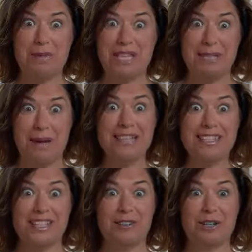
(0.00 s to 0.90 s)
to be these
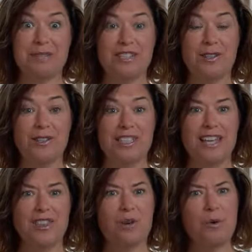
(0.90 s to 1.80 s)
buses that were going to be sold, and
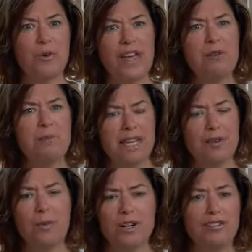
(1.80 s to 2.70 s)
I thought, well, they would make
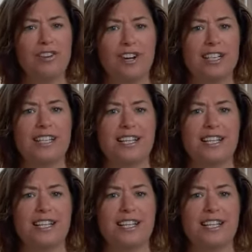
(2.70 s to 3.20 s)
a wonderful art